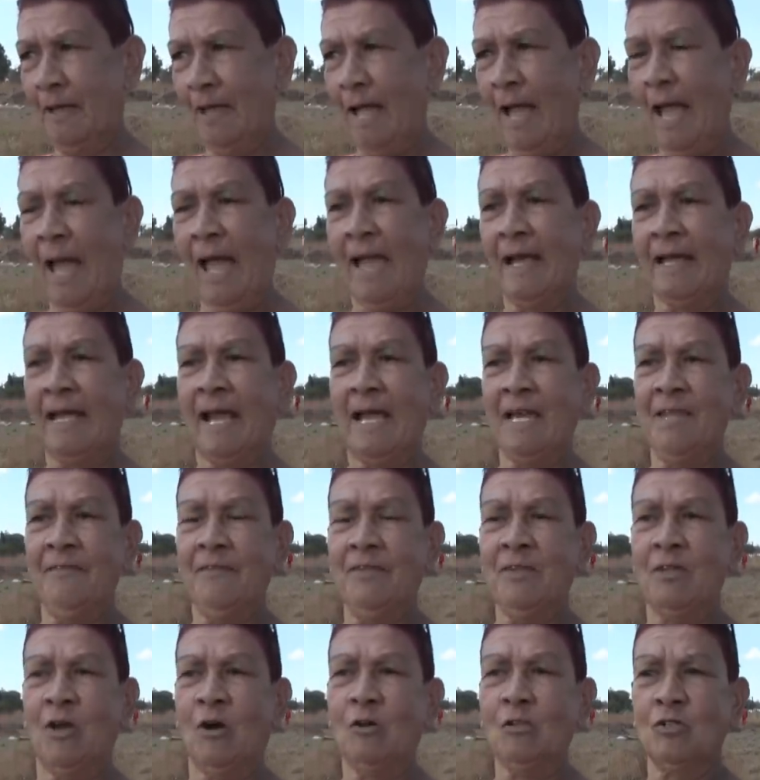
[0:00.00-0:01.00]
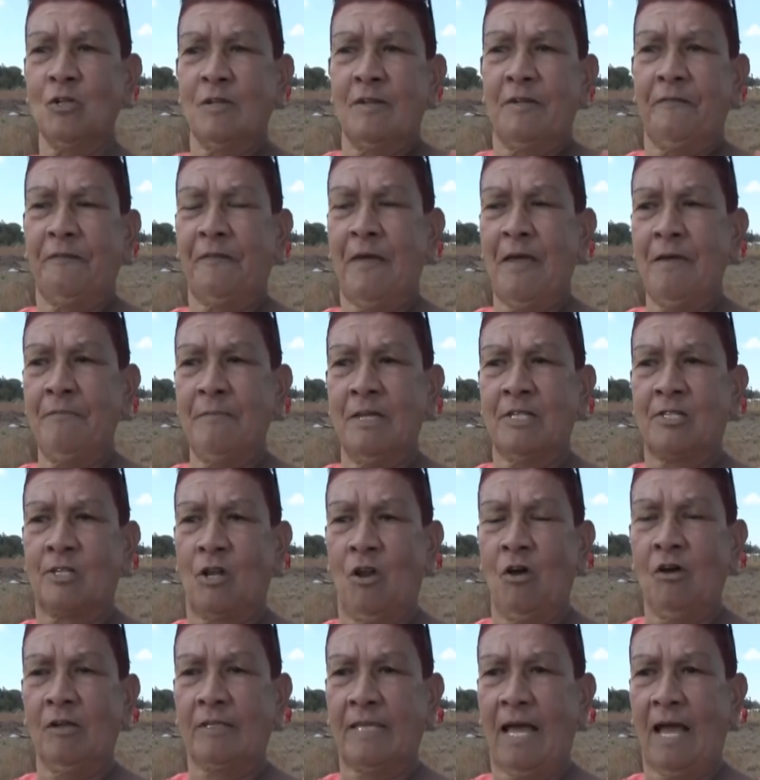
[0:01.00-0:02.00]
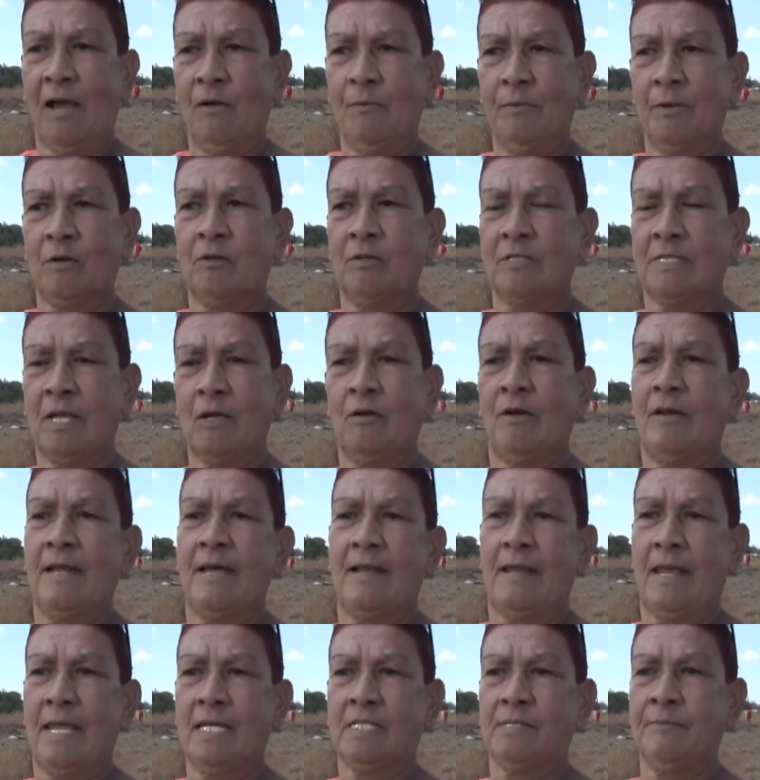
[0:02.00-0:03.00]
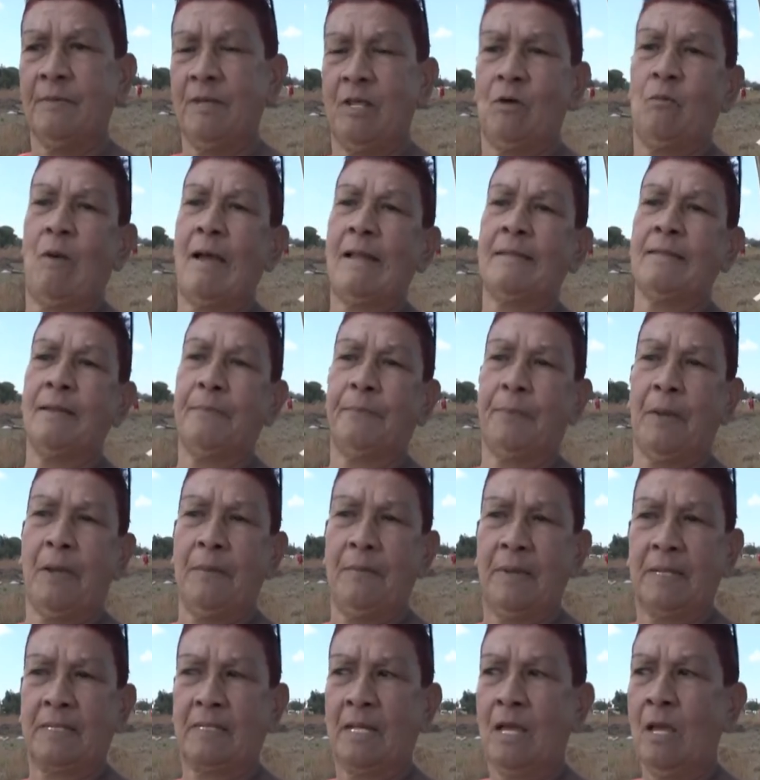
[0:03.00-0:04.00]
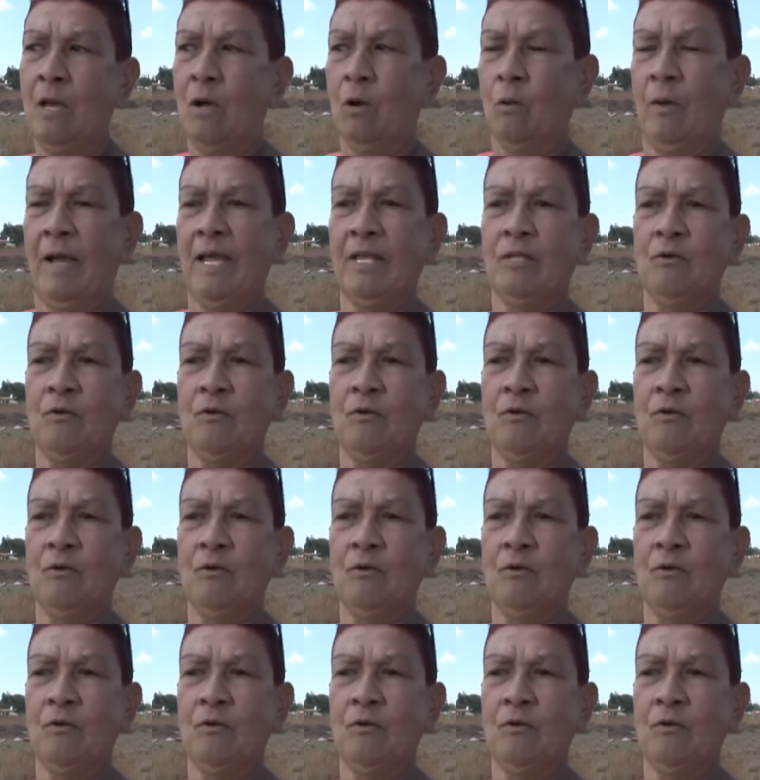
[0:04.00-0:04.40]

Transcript: I can't even go to the family. It's locked down because they're going to arrest me. They want a permit. Where